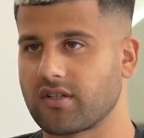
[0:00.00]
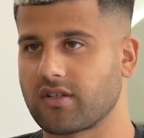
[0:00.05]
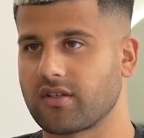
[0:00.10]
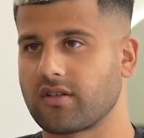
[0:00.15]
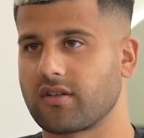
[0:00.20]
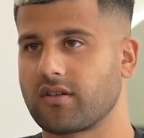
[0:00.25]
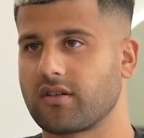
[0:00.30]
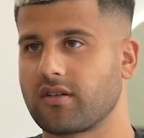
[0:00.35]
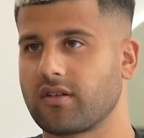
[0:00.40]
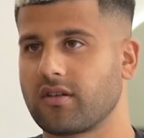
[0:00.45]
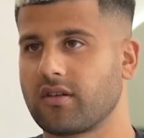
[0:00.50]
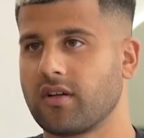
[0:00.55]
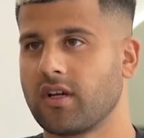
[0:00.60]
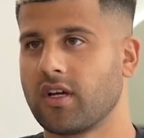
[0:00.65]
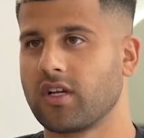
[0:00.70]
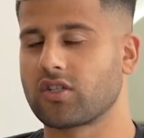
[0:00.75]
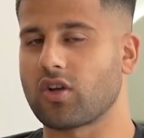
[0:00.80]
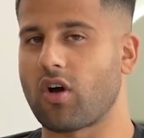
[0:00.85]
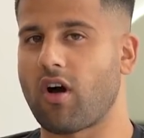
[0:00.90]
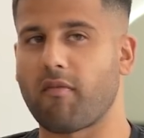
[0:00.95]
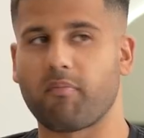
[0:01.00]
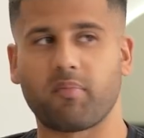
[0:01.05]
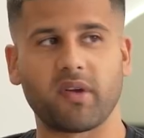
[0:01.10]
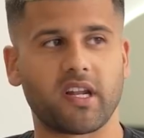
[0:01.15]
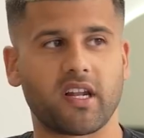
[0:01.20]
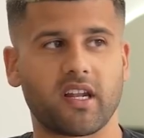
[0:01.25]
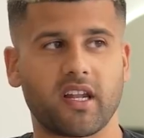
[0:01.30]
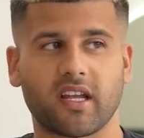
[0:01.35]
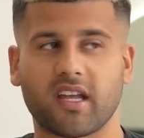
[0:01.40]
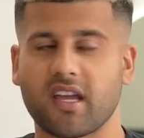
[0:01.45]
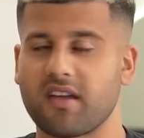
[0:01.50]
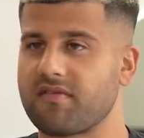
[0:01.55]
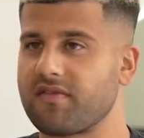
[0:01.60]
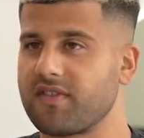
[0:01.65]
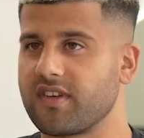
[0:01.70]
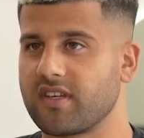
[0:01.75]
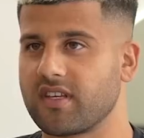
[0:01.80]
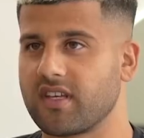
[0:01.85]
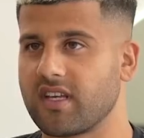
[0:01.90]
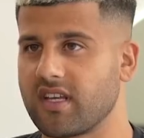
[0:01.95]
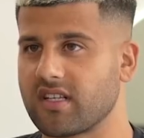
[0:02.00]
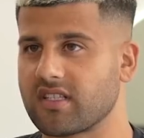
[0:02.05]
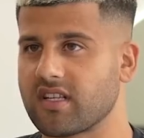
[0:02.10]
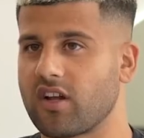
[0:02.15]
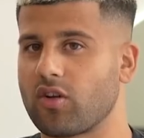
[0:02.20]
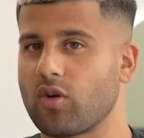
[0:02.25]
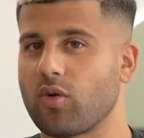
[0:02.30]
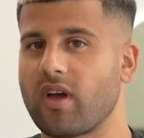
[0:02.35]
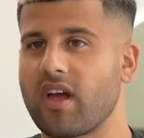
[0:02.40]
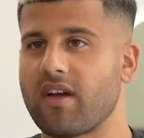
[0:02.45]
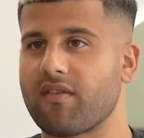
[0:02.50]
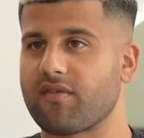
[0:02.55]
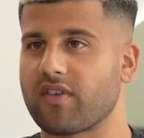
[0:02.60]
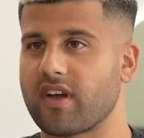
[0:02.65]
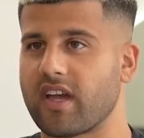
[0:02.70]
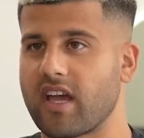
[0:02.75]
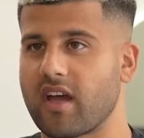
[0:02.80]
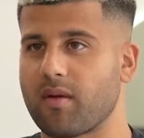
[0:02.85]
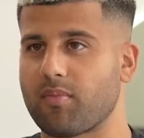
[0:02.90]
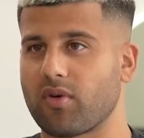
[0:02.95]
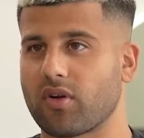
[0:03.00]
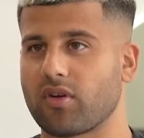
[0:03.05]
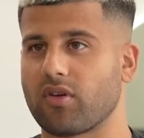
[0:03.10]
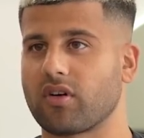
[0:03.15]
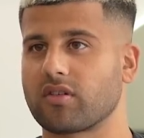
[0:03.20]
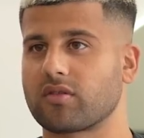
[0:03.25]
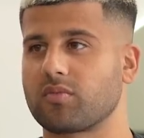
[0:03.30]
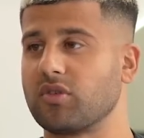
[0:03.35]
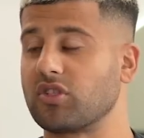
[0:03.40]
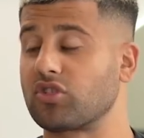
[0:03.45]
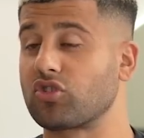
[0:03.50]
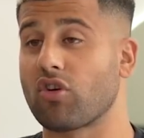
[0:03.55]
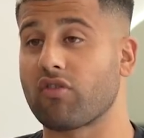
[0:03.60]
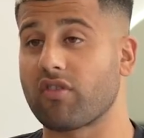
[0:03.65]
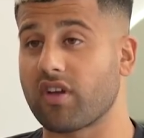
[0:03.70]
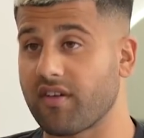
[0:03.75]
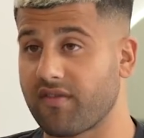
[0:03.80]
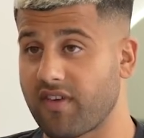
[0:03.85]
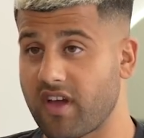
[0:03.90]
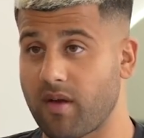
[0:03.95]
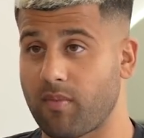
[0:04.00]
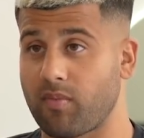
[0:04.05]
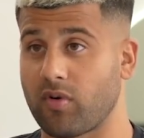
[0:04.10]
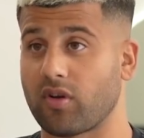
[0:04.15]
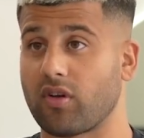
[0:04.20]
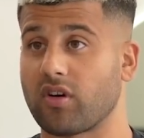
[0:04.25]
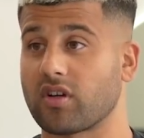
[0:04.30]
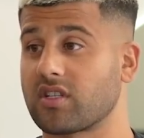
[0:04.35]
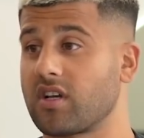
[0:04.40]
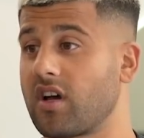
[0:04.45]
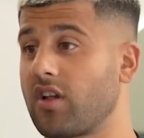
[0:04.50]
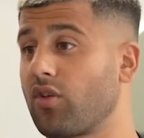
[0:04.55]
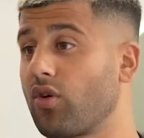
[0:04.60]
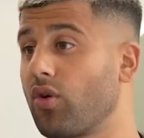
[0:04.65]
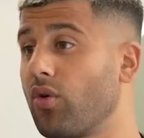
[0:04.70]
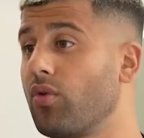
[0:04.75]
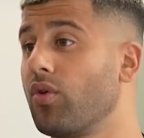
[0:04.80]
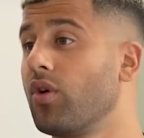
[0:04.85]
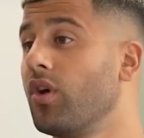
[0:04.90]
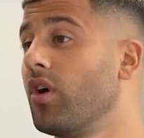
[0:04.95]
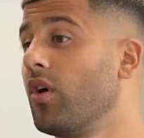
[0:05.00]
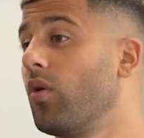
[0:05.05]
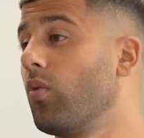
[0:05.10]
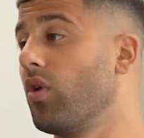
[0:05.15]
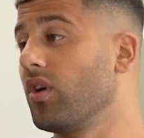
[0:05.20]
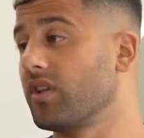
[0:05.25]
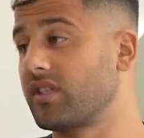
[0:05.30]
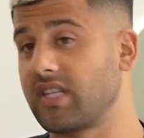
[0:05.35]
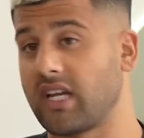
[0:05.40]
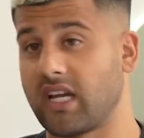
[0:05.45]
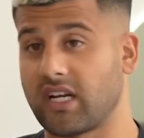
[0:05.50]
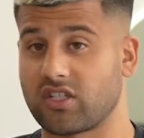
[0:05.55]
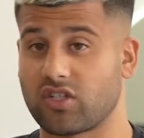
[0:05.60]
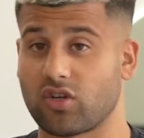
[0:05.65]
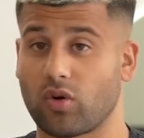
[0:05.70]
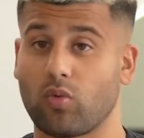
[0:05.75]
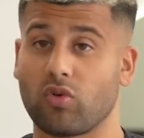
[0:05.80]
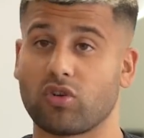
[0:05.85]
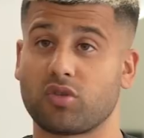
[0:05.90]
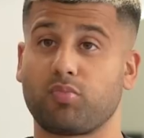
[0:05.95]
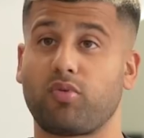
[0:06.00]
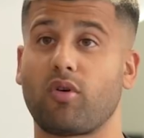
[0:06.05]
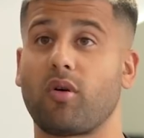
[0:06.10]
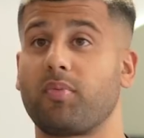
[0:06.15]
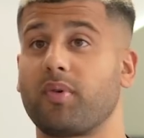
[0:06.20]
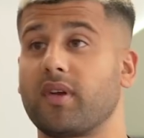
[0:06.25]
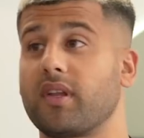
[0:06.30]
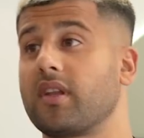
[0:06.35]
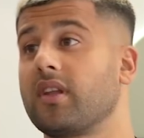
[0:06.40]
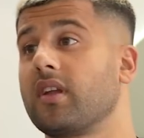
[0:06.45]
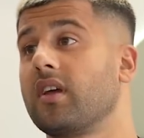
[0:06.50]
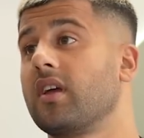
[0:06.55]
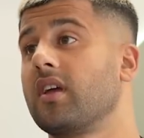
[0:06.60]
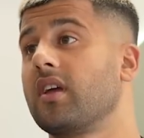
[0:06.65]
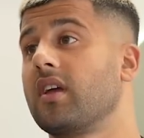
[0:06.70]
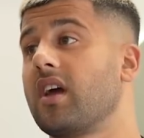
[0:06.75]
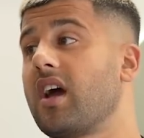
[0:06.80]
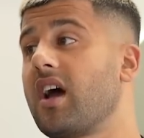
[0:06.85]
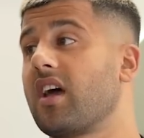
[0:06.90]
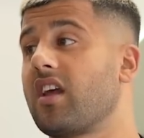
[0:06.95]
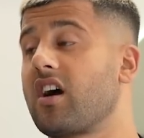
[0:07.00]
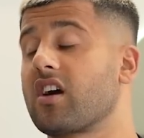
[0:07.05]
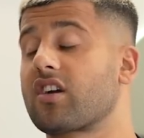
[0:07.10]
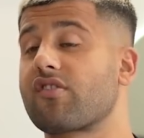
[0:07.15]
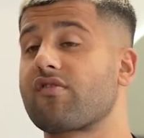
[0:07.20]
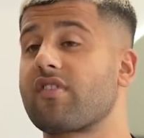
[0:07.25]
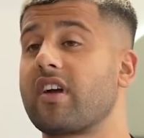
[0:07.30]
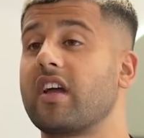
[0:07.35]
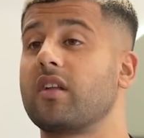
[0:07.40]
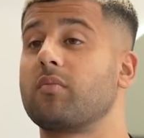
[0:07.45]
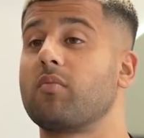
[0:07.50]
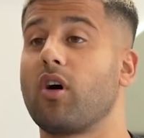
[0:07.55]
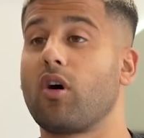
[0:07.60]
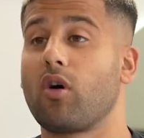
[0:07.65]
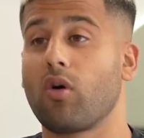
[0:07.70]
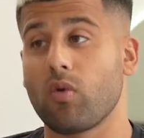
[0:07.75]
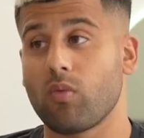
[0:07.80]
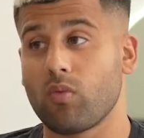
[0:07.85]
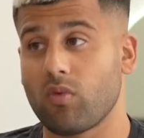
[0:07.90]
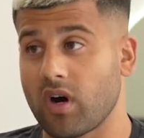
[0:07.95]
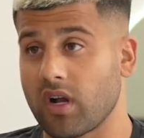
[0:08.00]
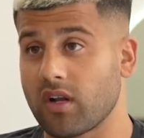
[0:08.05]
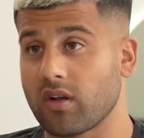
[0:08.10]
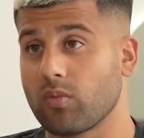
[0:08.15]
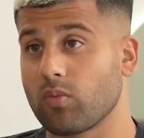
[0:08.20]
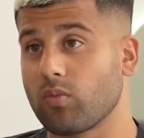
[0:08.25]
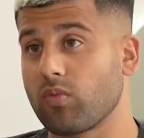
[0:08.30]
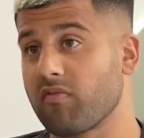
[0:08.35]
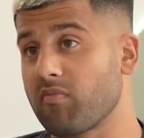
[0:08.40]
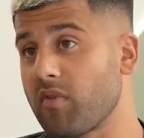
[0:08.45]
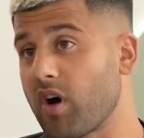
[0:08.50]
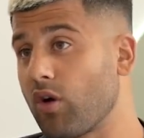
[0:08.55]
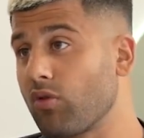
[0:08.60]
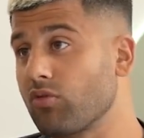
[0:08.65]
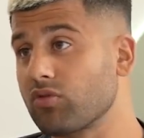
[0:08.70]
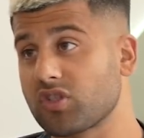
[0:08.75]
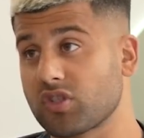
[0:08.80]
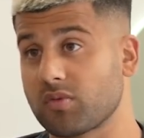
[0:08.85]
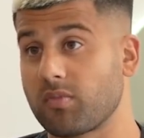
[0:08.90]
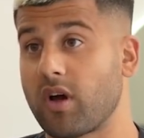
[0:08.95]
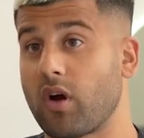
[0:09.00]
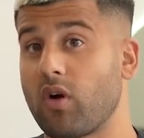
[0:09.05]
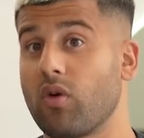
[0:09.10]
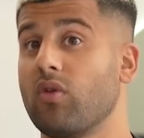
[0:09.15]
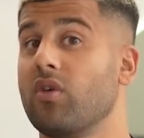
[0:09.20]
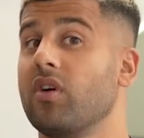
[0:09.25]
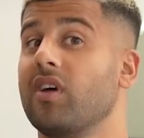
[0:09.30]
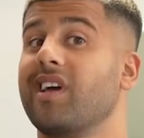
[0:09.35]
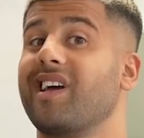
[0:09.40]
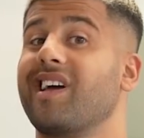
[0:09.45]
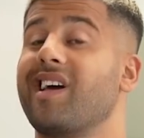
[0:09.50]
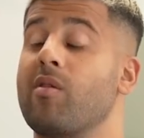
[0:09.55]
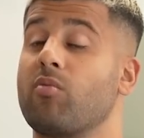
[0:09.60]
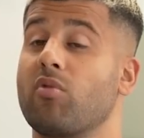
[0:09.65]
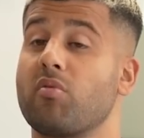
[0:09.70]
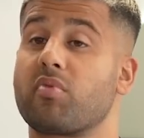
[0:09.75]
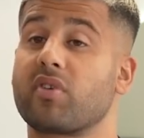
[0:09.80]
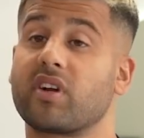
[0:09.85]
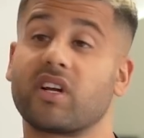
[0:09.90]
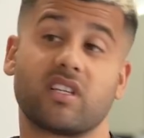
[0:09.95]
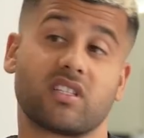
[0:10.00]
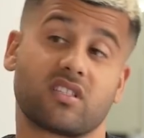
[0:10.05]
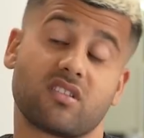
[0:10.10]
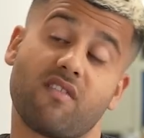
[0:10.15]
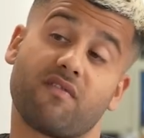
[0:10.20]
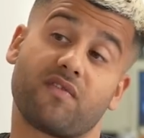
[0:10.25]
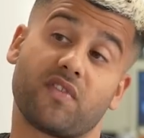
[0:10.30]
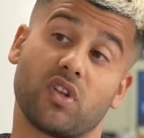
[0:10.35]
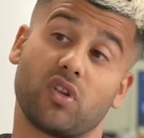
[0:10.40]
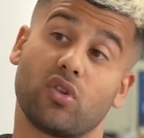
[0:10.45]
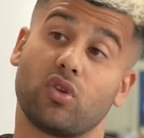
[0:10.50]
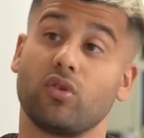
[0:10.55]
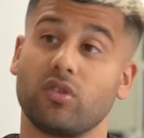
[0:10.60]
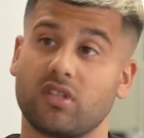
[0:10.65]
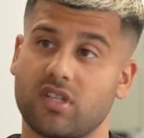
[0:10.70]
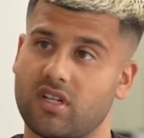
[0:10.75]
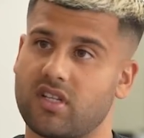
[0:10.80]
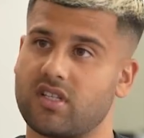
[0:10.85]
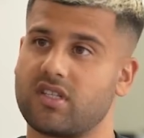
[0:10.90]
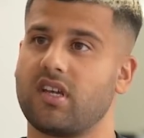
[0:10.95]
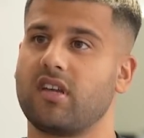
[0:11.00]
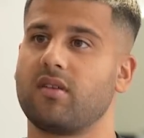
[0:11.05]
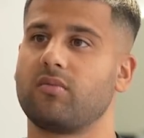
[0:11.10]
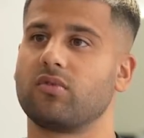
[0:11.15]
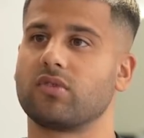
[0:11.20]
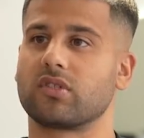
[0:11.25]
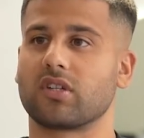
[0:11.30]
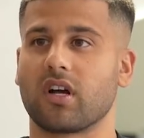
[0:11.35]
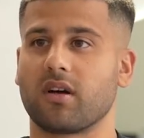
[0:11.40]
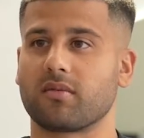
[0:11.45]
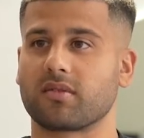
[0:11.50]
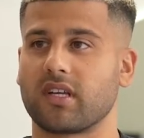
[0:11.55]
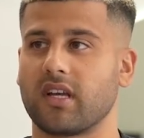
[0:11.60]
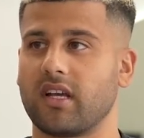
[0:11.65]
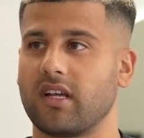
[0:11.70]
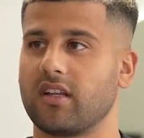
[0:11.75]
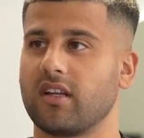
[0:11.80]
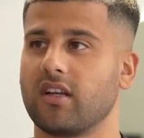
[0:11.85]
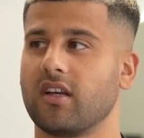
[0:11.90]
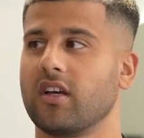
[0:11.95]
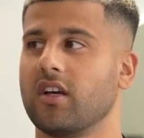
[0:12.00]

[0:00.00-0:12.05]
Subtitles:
Okay. So I've been in the game for years. I know every hair product, majority of hair products. I know what texture, what's popping. And I created my own one with my own smell. and we're bringing something new to the table. Do you know what I'm saying?